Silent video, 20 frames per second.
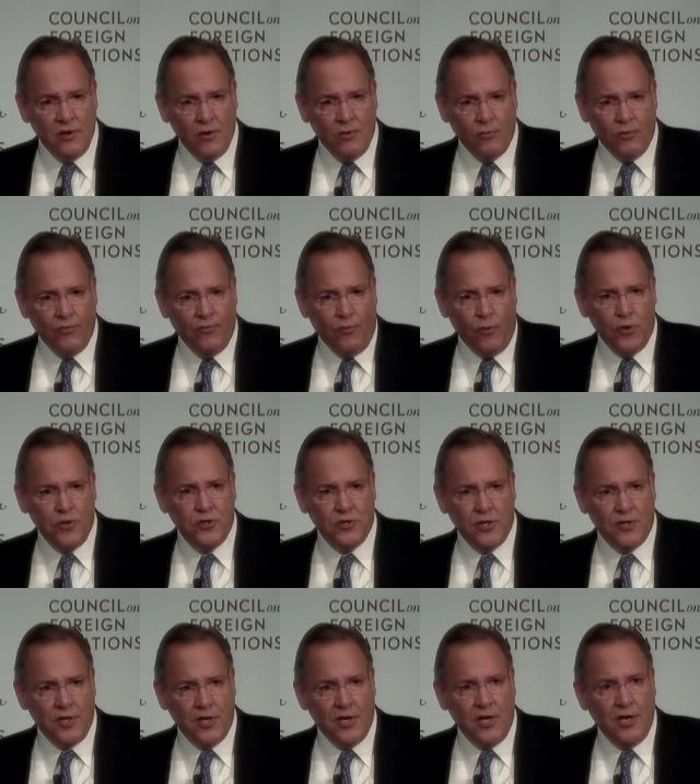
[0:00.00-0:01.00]
We're fortunate
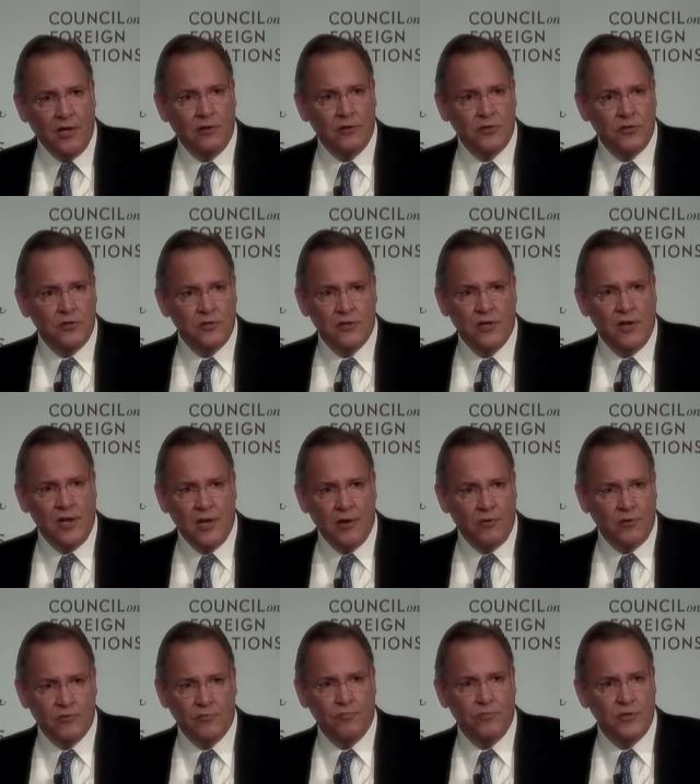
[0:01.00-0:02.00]
that English is the
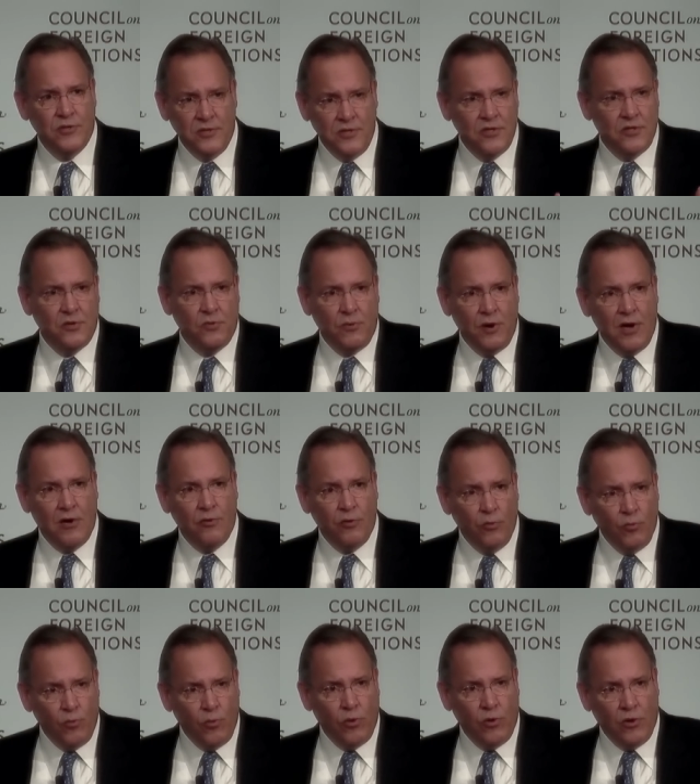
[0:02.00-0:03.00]
language of business around the
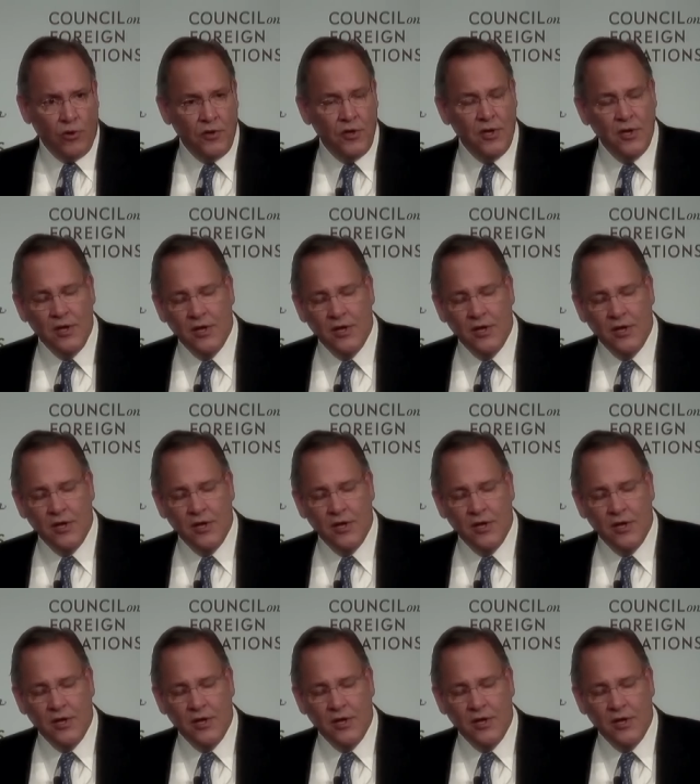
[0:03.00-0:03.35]
world,